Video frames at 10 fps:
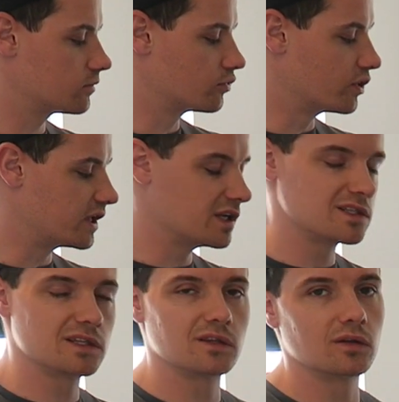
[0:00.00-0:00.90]
Really
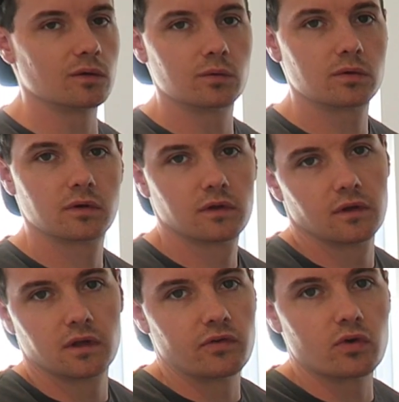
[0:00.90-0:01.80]
easy to do.
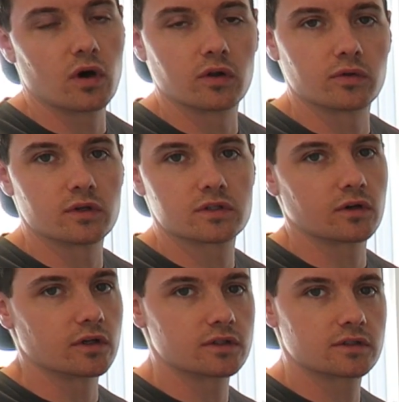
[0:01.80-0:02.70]
If you can't do this
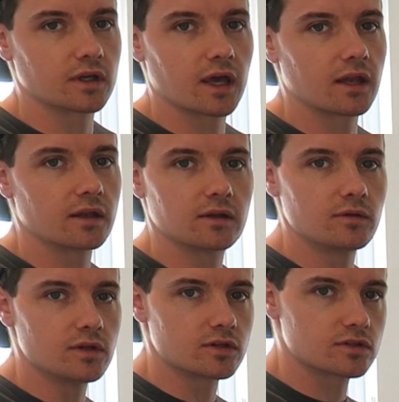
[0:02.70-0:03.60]
guys, again,
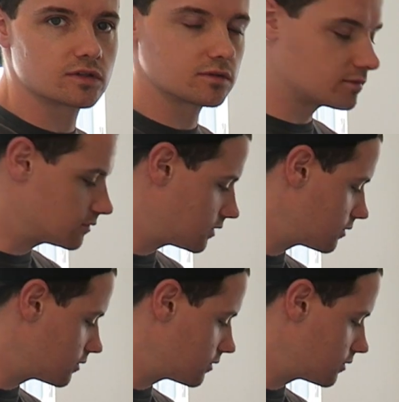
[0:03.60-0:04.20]
you need to just, you